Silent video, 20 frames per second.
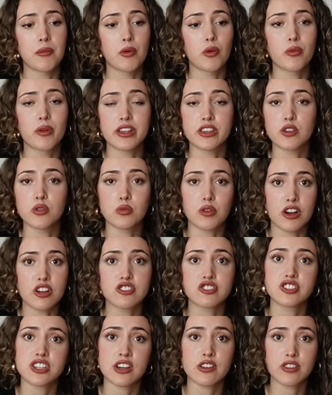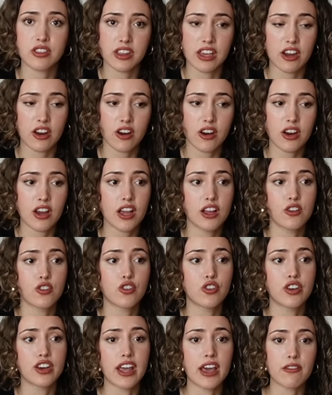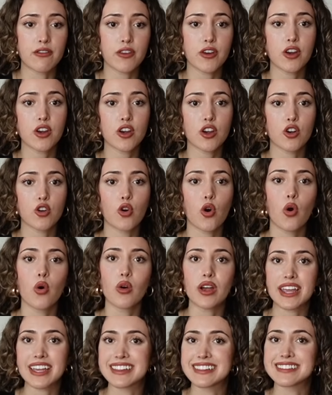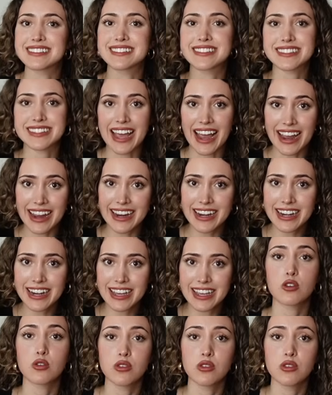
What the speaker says: when you wash down there, never go inside.